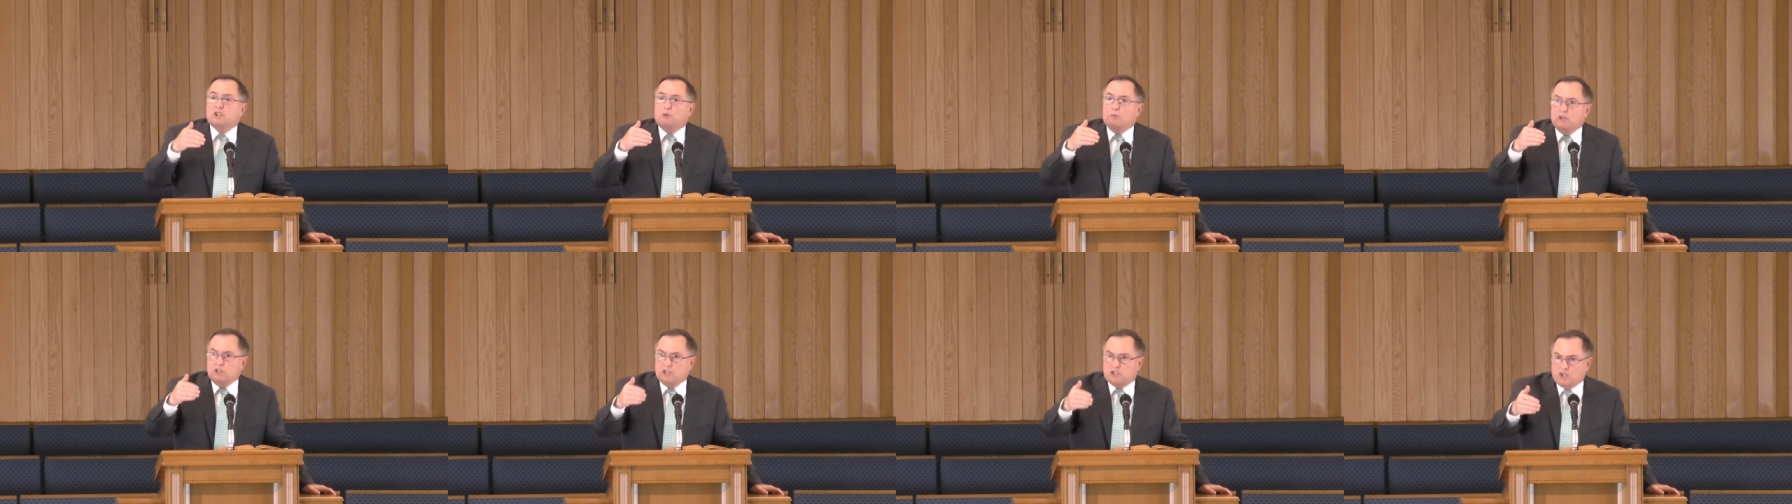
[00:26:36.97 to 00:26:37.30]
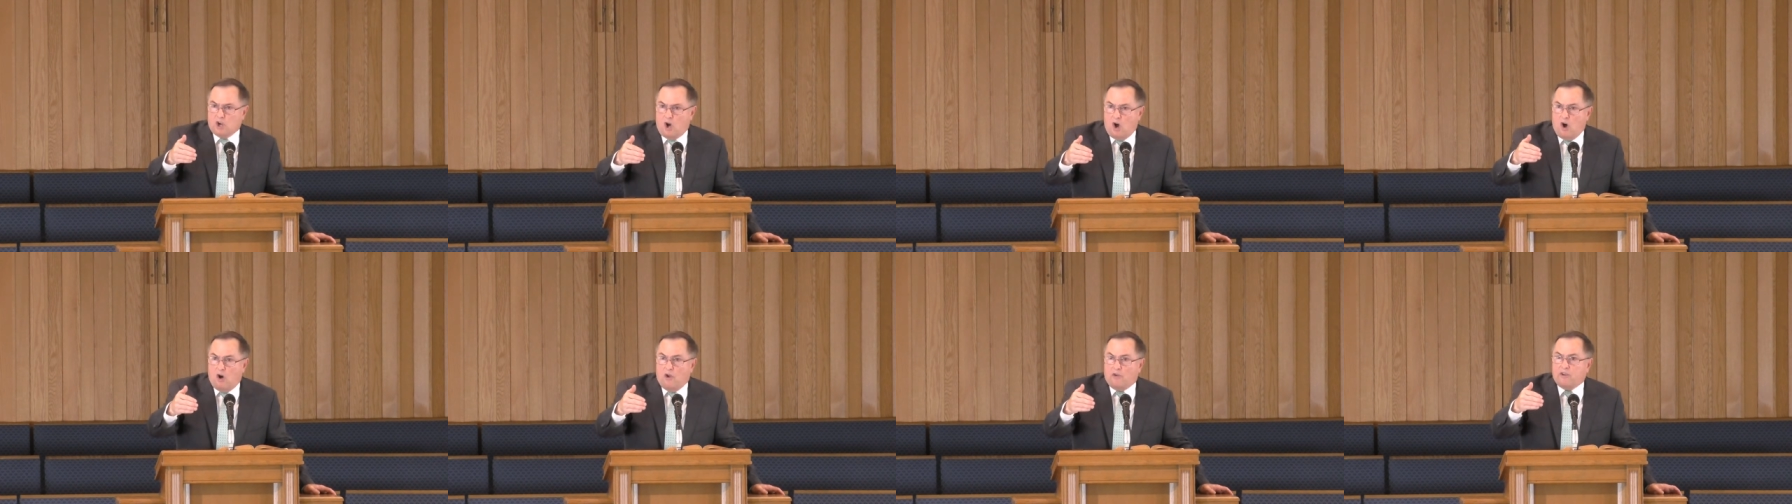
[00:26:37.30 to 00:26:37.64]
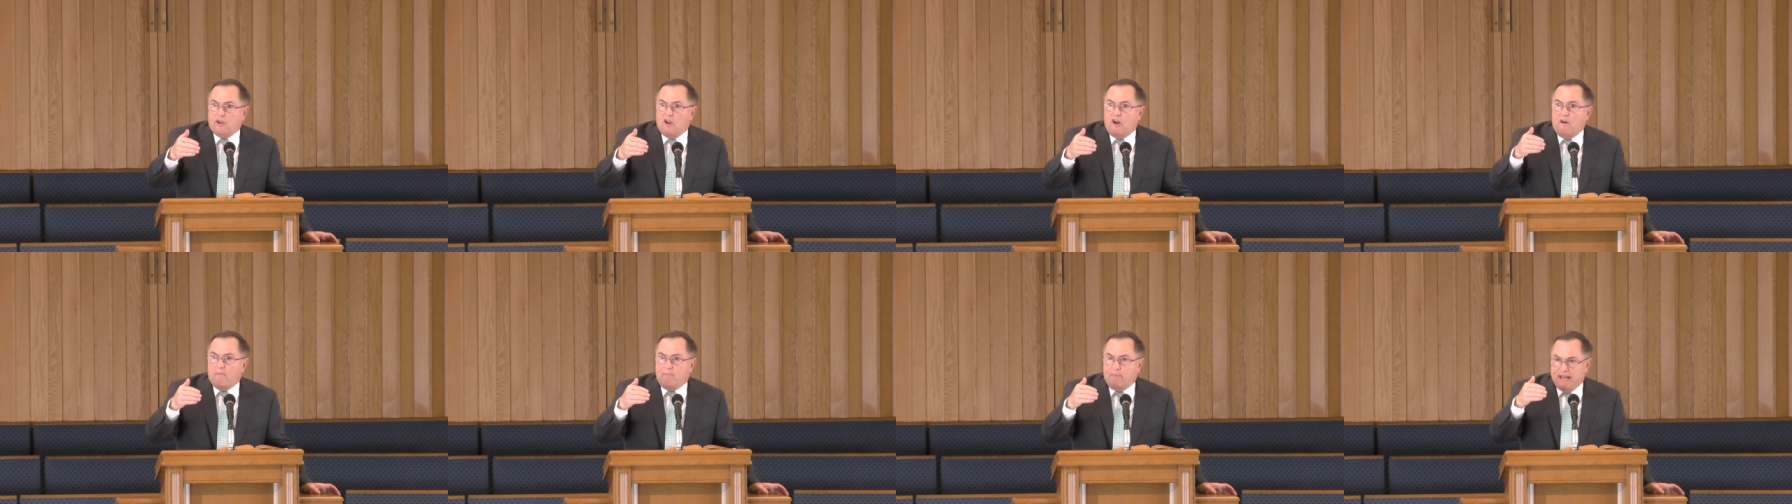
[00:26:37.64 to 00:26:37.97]
result
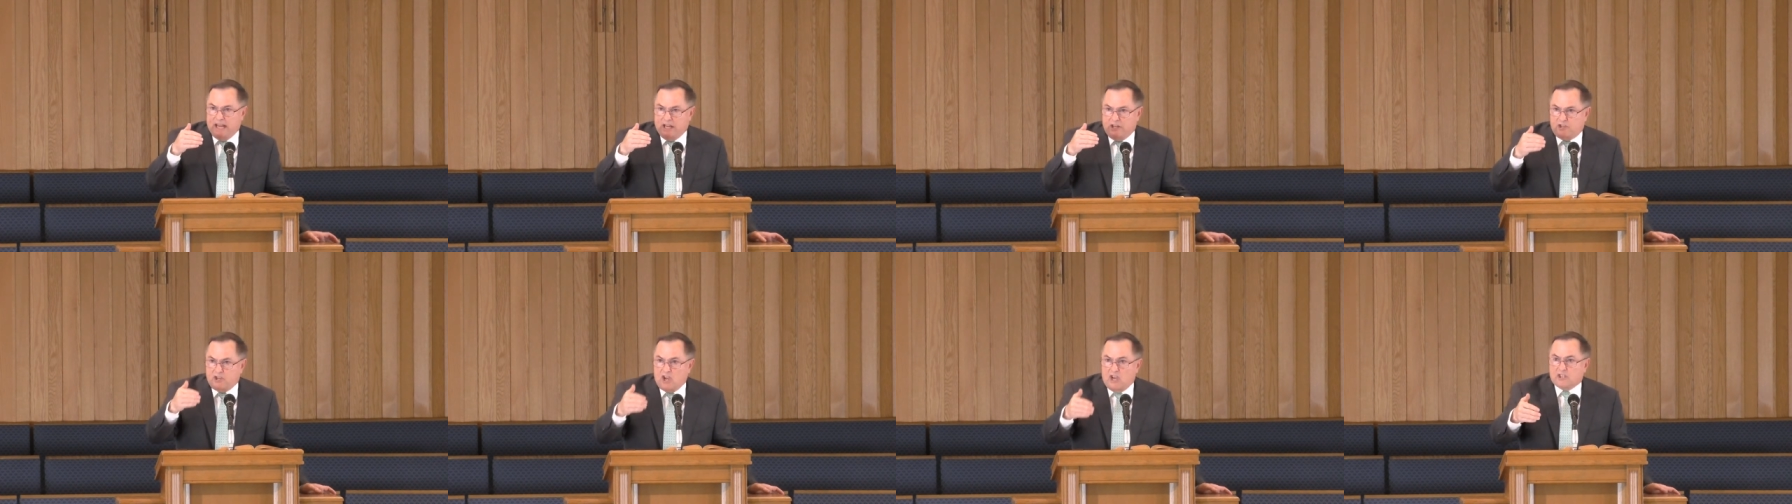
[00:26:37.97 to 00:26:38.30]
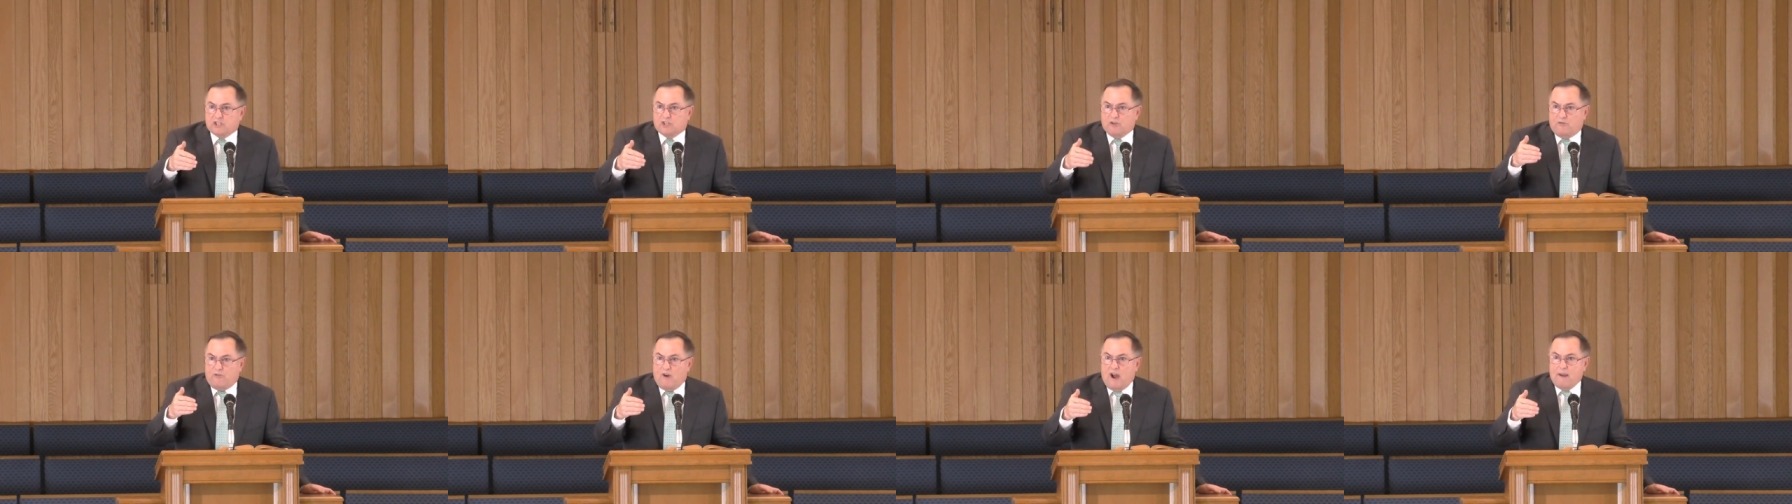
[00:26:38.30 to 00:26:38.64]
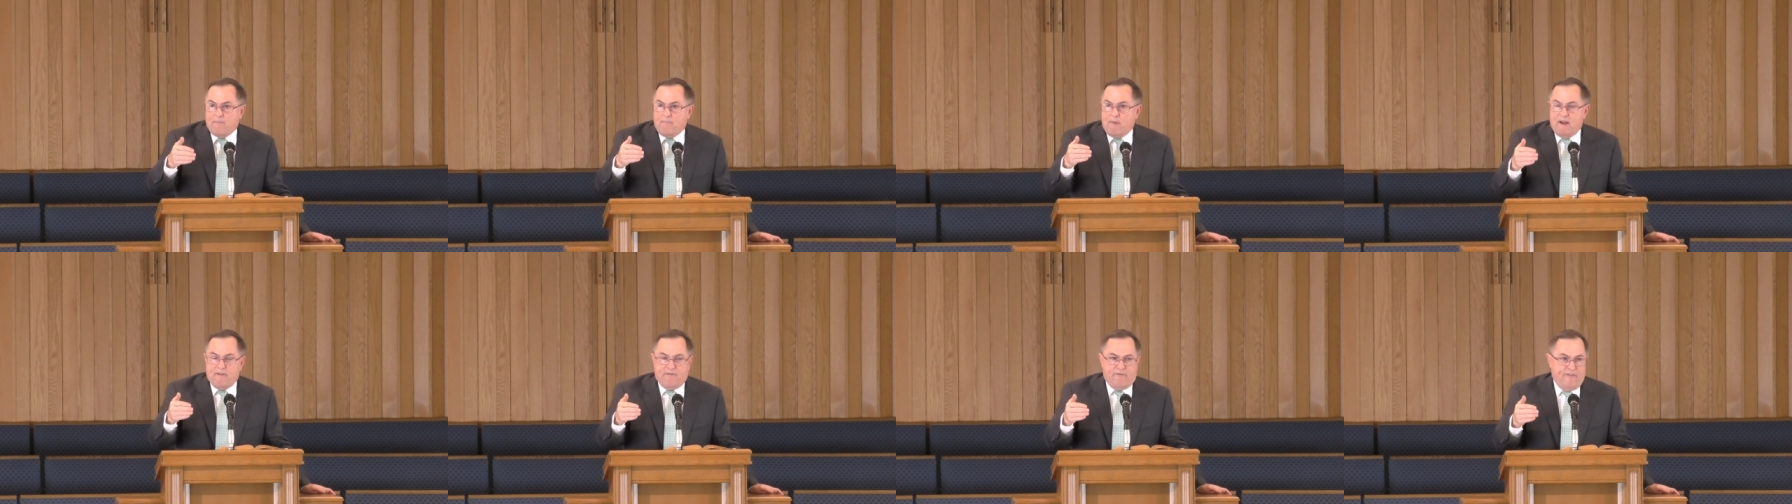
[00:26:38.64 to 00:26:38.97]
of being justified
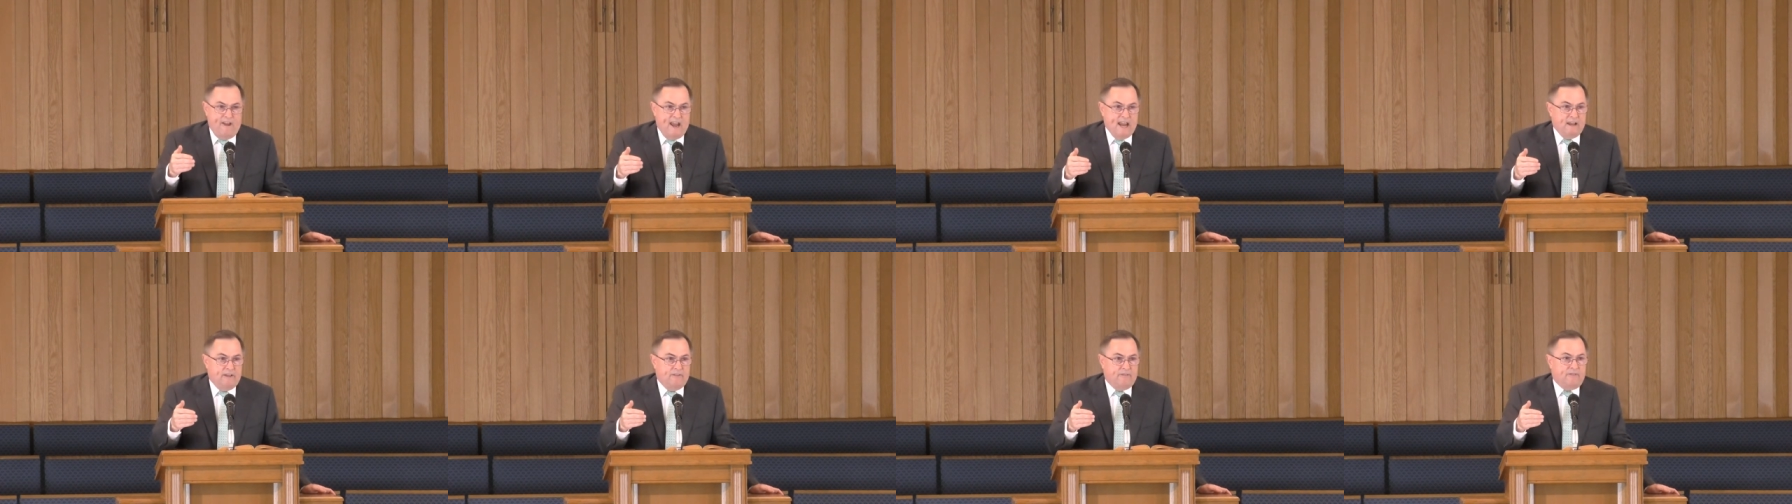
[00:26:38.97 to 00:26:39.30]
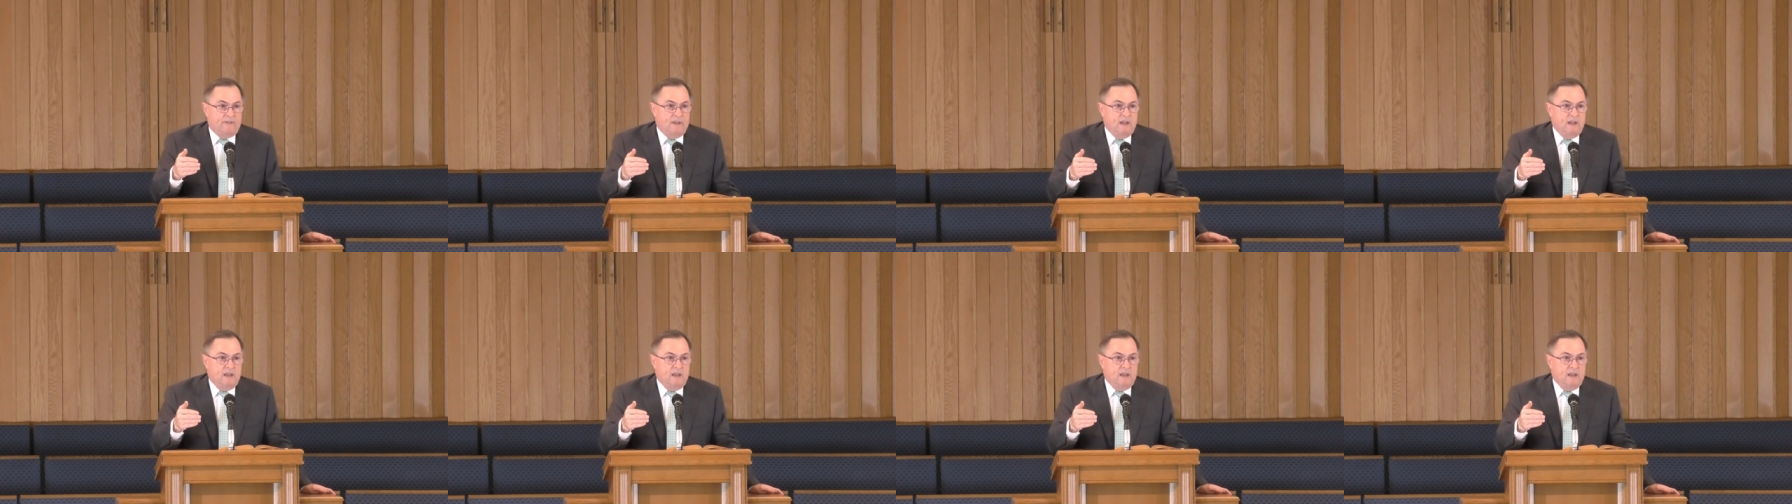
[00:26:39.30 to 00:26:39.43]
by faith.